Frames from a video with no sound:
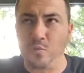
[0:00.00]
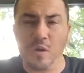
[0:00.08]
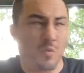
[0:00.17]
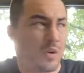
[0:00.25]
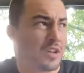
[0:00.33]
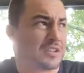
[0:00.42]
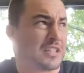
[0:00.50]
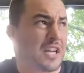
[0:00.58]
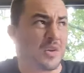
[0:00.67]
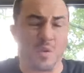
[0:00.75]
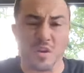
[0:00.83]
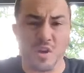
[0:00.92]
what world did
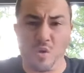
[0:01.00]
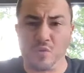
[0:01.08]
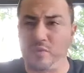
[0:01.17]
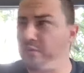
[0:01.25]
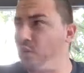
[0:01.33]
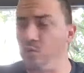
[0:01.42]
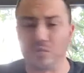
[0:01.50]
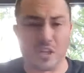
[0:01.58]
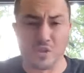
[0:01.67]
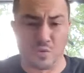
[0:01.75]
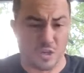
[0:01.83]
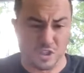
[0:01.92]
anyone know of a phone
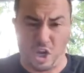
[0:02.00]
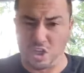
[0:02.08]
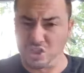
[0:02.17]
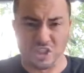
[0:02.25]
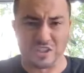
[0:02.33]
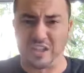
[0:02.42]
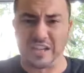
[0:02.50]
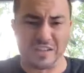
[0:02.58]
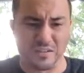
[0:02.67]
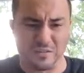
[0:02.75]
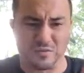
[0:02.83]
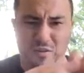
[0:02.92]
that you could touch and
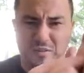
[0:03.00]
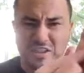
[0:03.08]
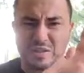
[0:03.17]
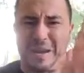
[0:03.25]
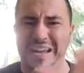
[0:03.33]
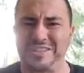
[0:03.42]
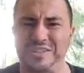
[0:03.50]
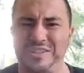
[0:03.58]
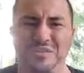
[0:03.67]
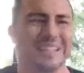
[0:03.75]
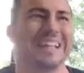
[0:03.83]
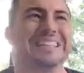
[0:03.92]
like expand screen?